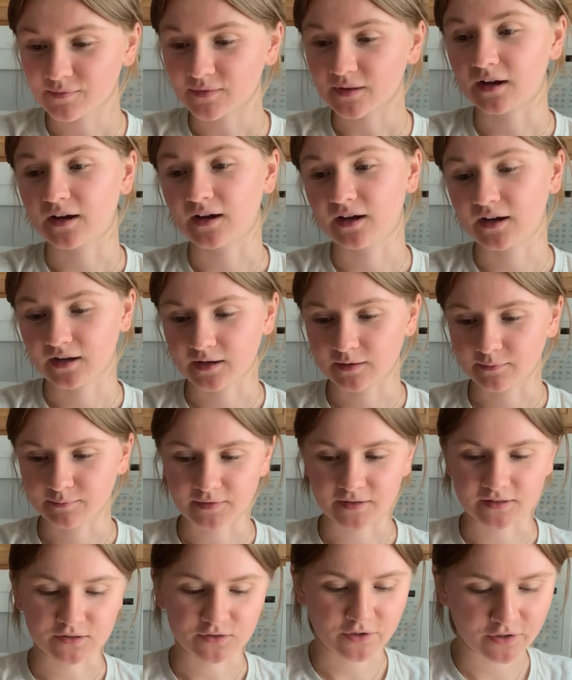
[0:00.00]
Um,
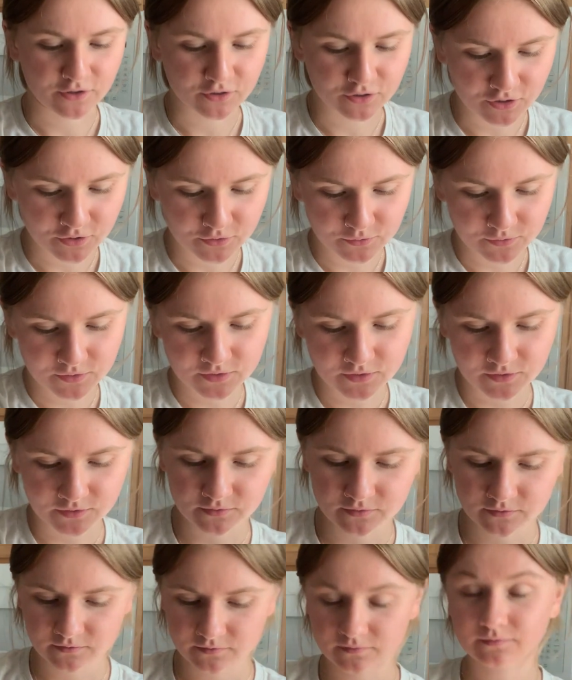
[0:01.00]
this Trader Joe's.
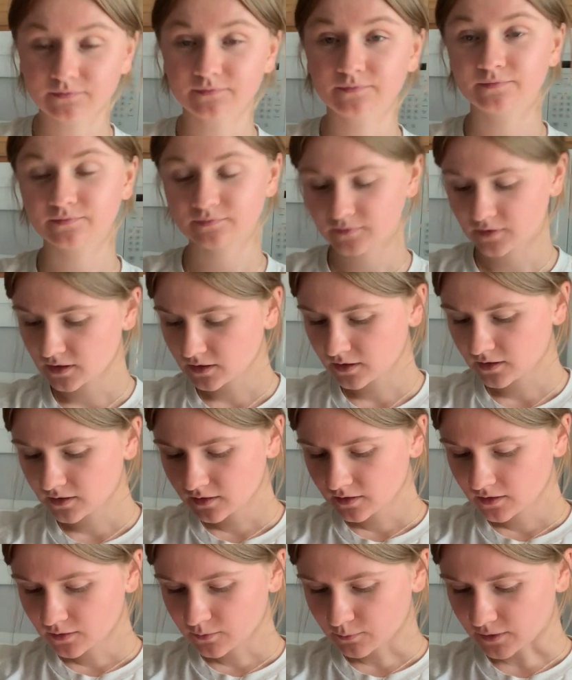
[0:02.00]

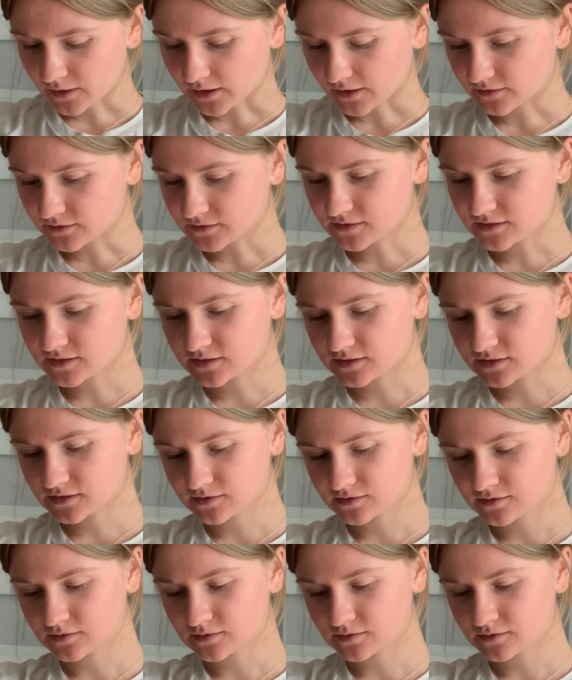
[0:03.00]
What else?